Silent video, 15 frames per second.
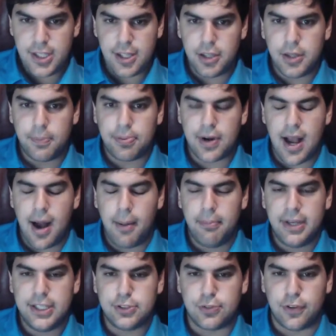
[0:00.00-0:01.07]
the
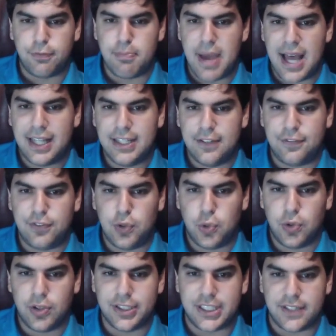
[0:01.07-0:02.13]
problem is with Matt
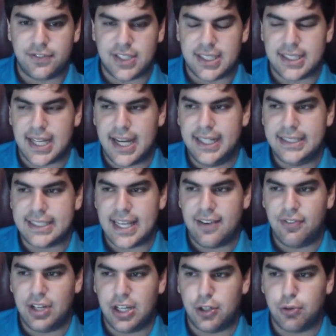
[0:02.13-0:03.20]
LaFleur is if the Titans
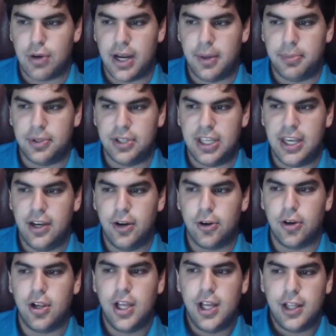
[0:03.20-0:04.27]
have an incredible
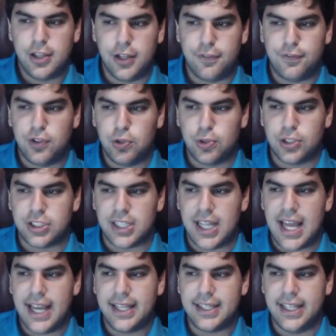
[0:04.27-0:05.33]
year, LaFleur is
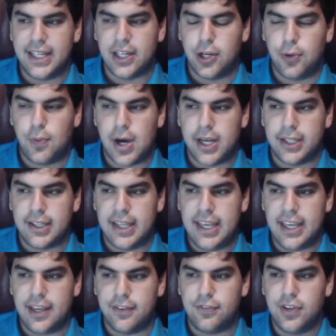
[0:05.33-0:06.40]
likely going to want to
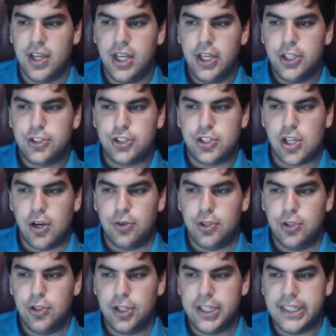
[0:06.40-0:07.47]
leave. So
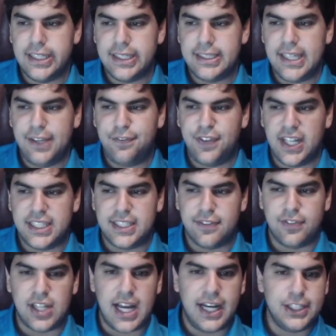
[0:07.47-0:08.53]
you look at the
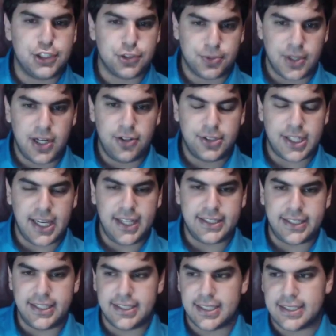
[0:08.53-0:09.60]
defensive line. Jarrell
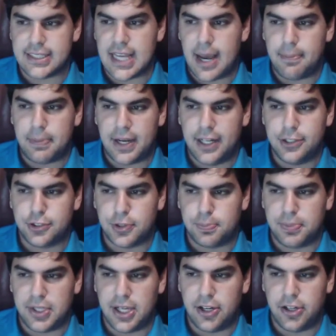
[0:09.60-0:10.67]
Casey's a top 100
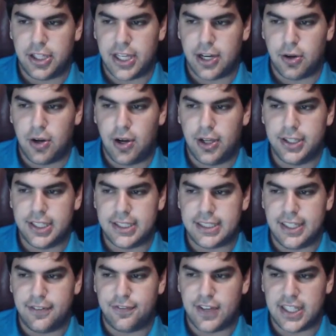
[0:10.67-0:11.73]
player there on the
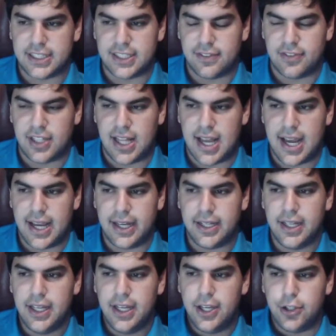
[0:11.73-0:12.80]
defensive line.
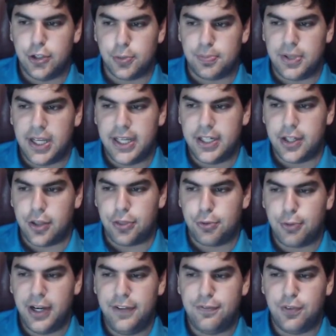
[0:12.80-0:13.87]
You're playing a
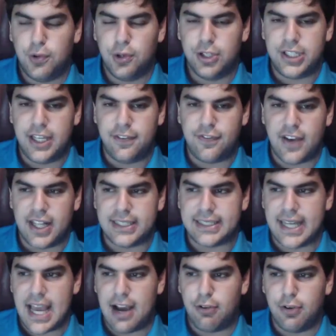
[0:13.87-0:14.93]
3-4 defense
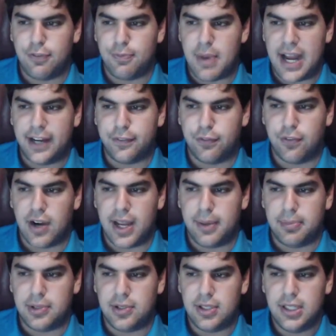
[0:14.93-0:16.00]
now with Mike
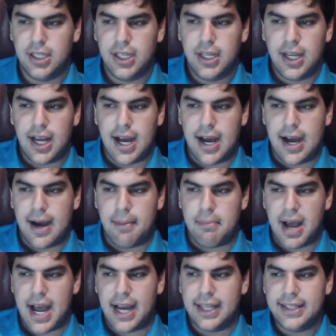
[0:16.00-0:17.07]
Vrabel.
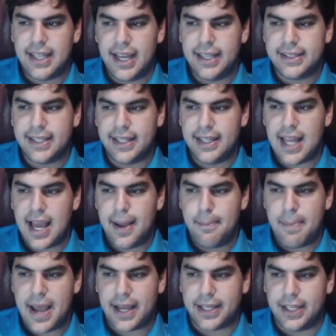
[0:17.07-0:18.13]
I like the
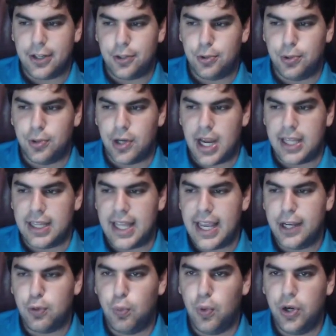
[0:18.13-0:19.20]
linebacking core. I
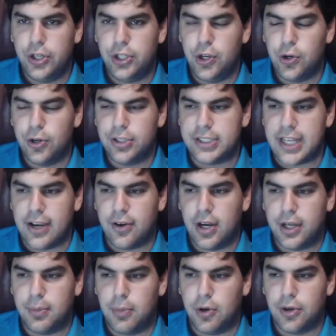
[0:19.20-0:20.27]
like Woodyard.
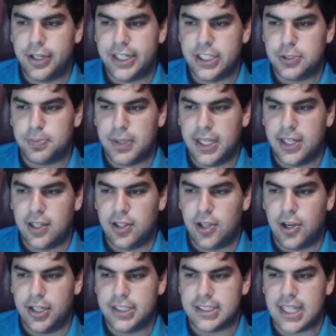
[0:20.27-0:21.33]
Derek Morgan's played a
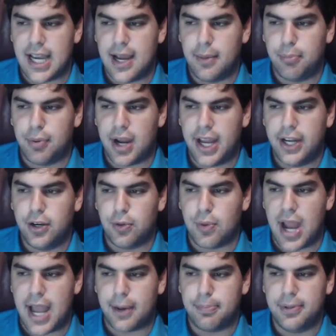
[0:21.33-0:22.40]
long time. Brian
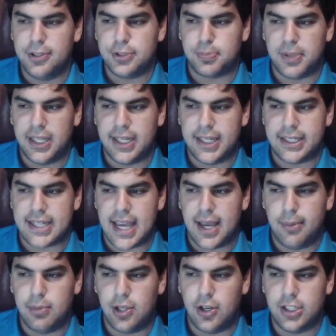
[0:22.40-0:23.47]
Arakpo's played a
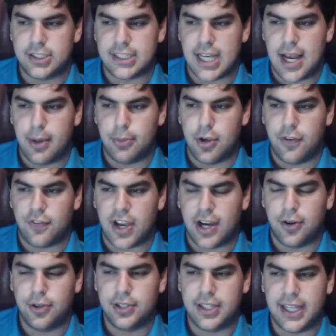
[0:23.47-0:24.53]
damn long time. You have
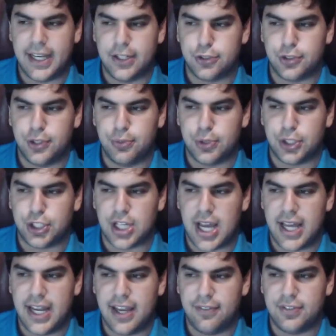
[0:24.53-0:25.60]
Harold Landry,
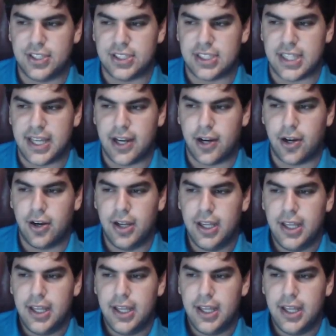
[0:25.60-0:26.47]
Rashawn Evans there.